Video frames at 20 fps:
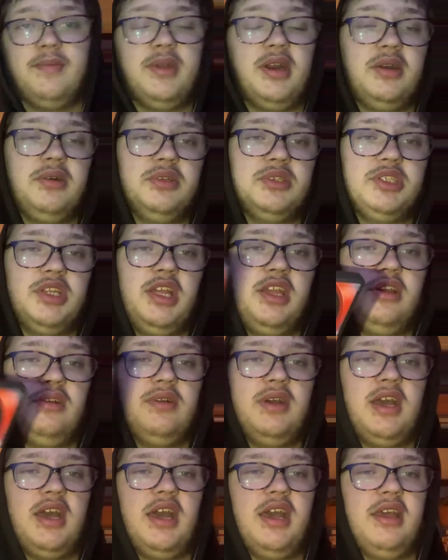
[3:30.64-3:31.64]
dollars now.
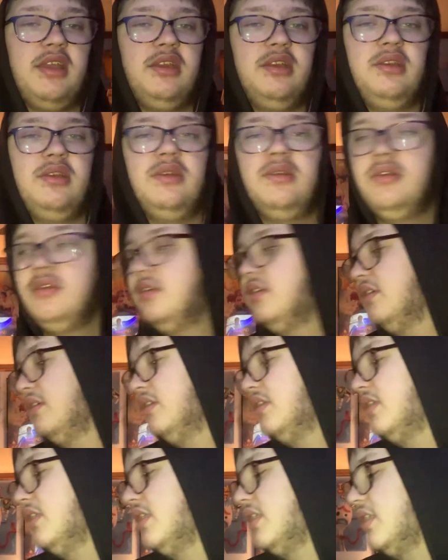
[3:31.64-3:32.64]
Alright.
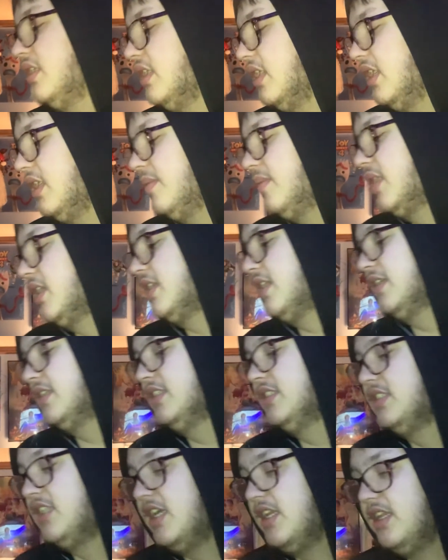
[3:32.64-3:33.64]
Um, I thought
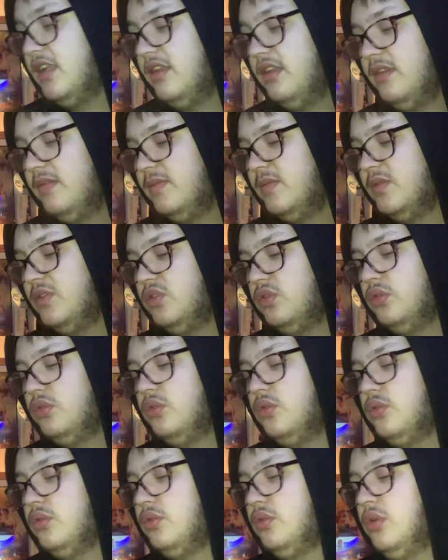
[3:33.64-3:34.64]
this had
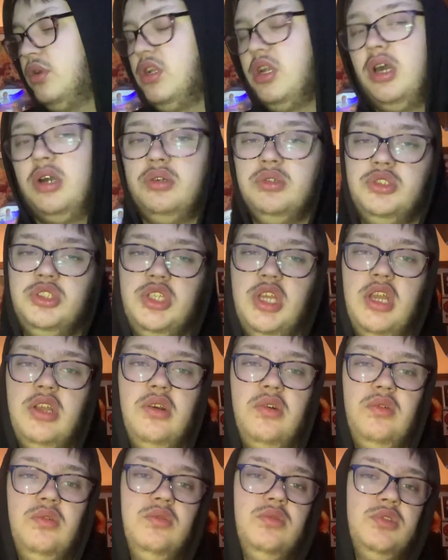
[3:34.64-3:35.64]
a yard
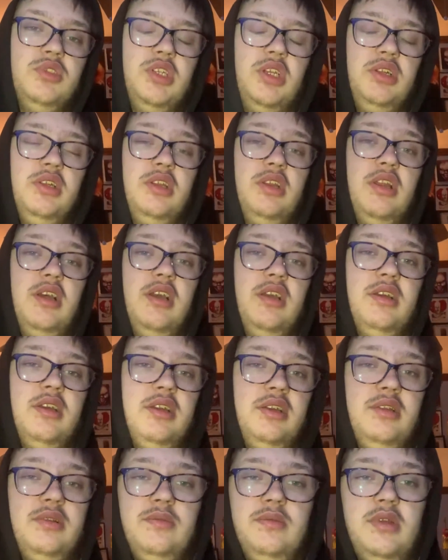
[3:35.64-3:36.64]
sale, something like
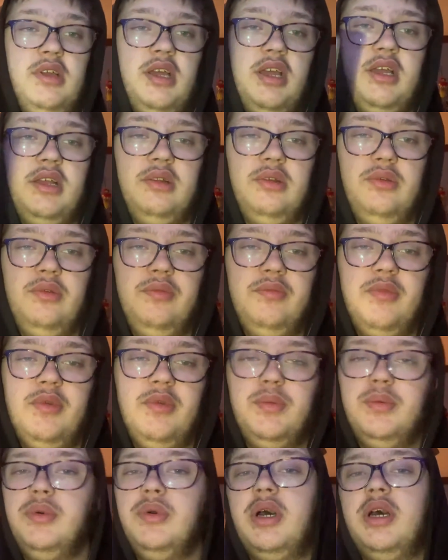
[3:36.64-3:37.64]
that. I don't
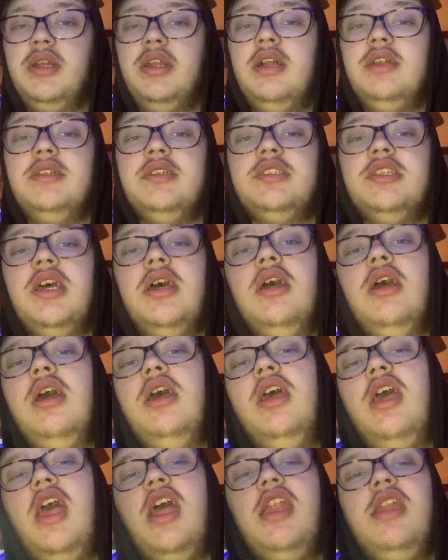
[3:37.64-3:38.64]
remember. I thought this.
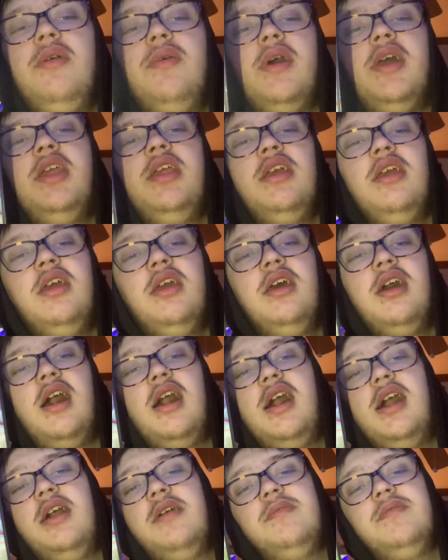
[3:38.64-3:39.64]
Anyway,
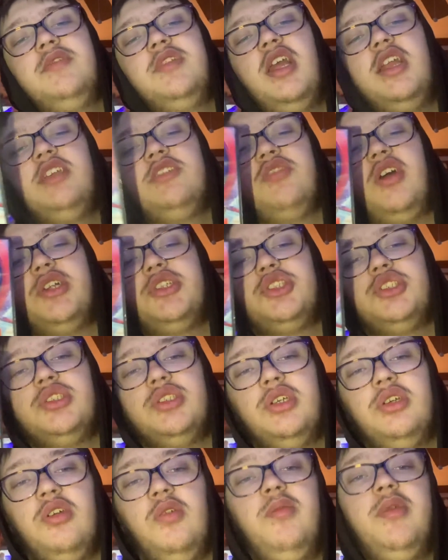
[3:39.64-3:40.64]
um, thanks for watching.
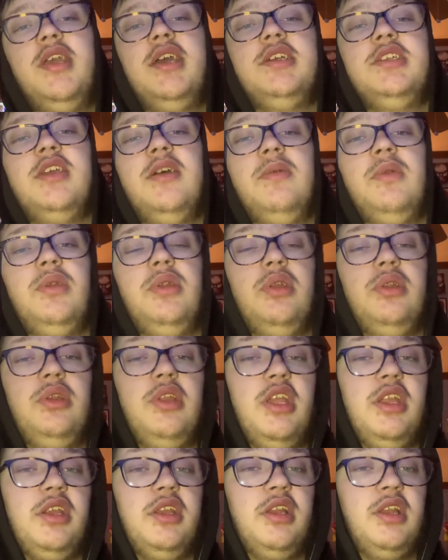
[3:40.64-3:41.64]
Hope you guys have a good
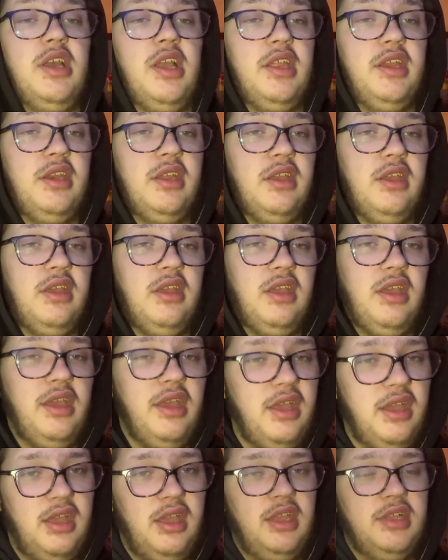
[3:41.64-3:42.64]
day tonight.
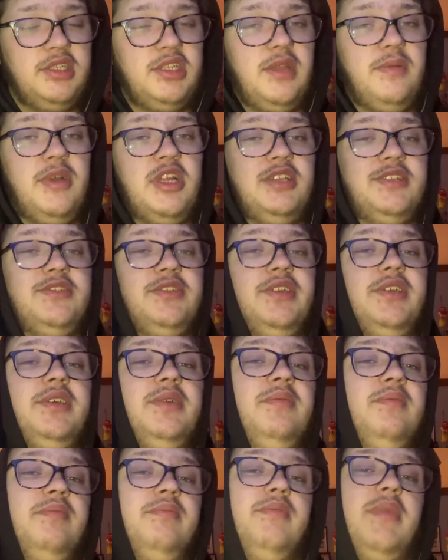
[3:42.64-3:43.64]
See you next video.
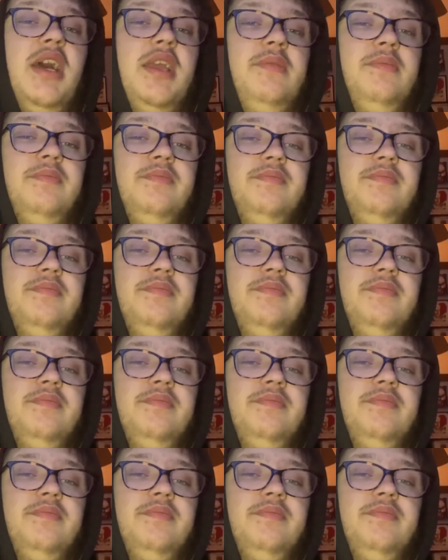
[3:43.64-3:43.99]
Bye.